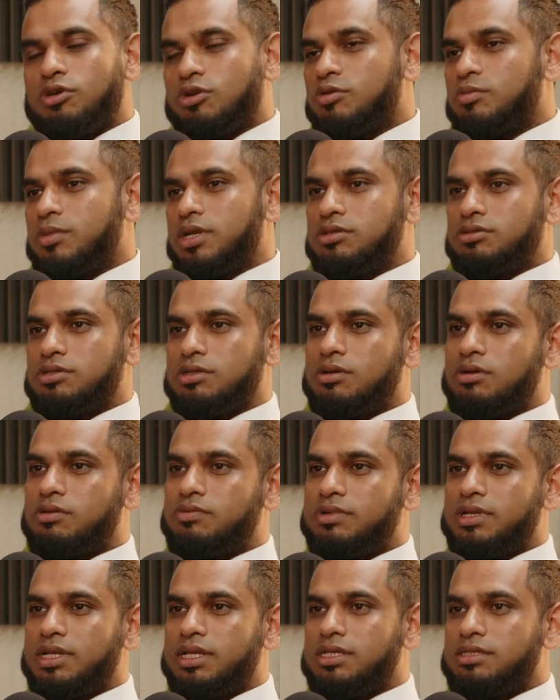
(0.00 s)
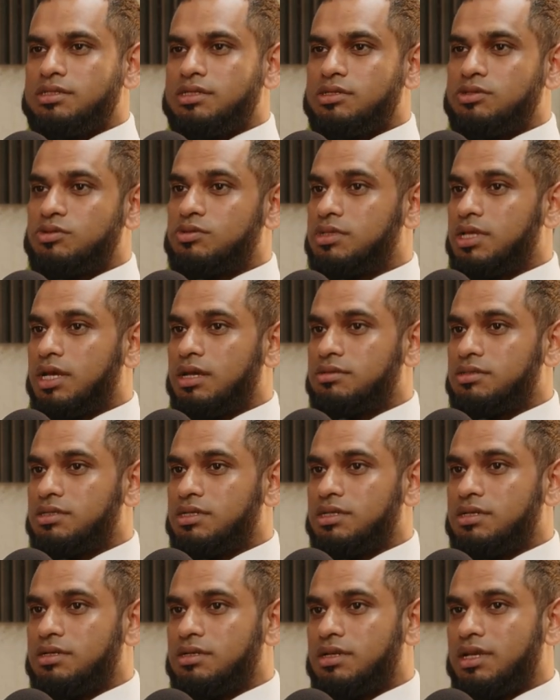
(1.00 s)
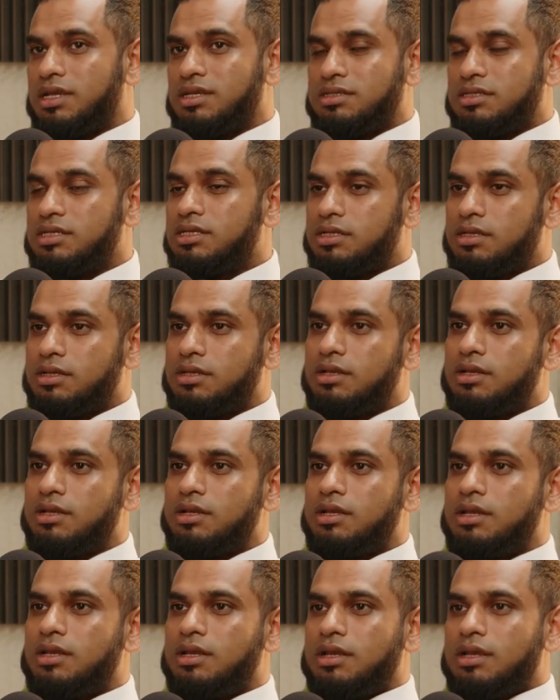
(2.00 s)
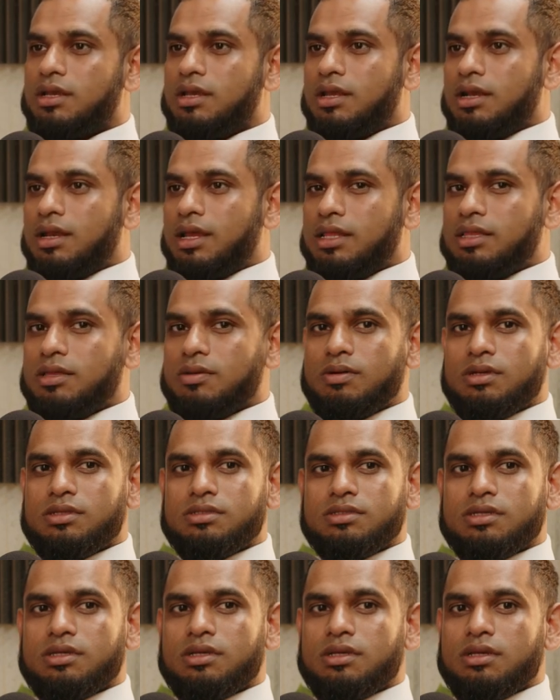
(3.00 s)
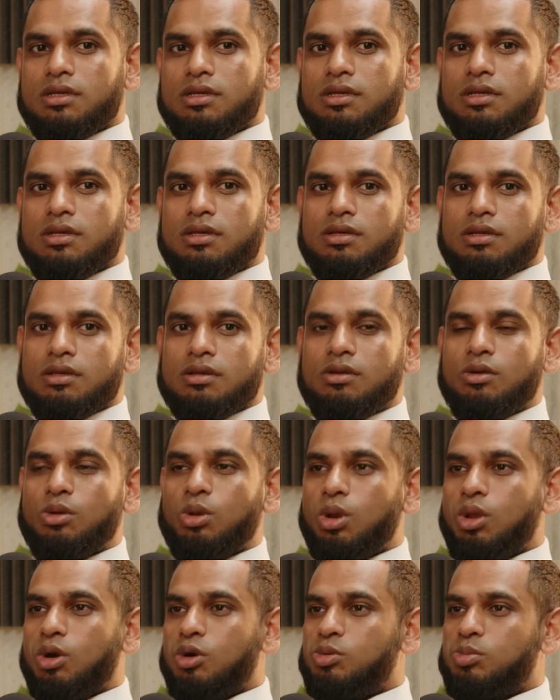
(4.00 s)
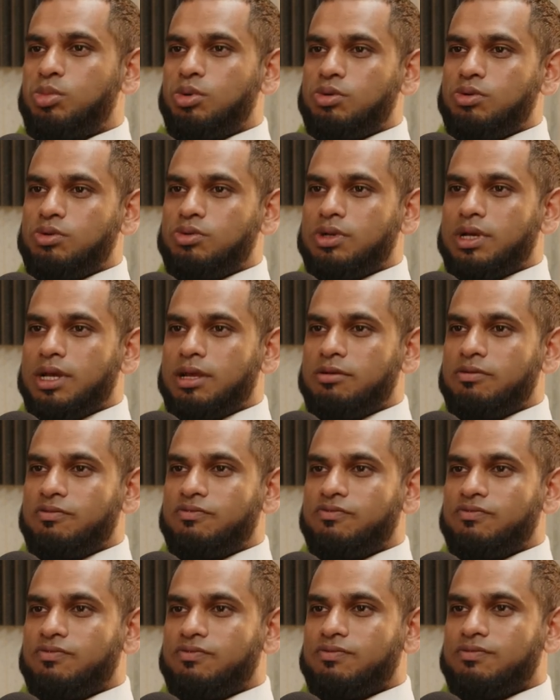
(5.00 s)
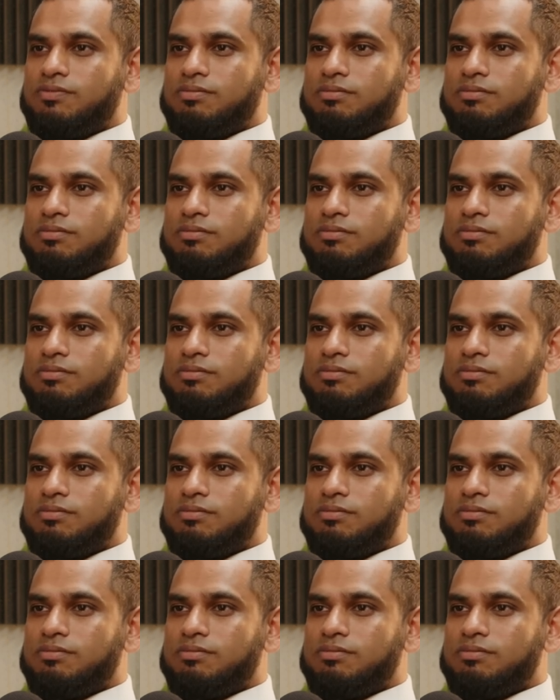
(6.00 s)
documentary got released in 2018 uh, there was a global kind of